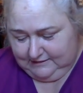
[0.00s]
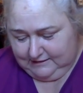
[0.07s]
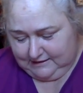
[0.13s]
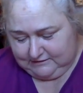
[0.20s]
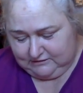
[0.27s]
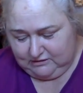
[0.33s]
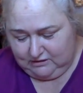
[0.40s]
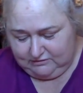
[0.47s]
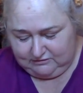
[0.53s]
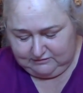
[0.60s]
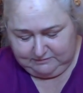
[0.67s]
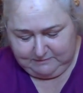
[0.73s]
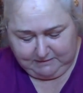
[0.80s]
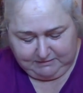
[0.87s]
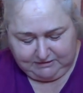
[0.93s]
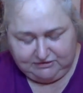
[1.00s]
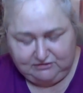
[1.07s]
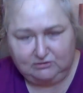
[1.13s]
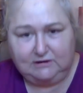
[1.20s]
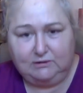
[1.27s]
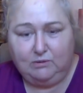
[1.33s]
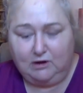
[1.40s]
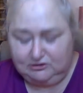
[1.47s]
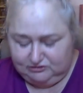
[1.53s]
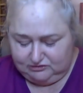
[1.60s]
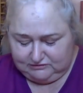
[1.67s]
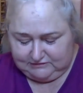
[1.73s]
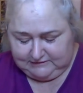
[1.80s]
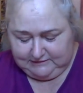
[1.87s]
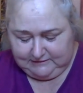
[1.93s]
I don't know, there's maybe 30
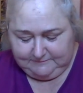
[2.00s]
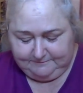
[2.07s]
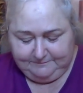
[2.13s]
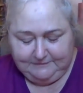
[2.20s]
washers in here.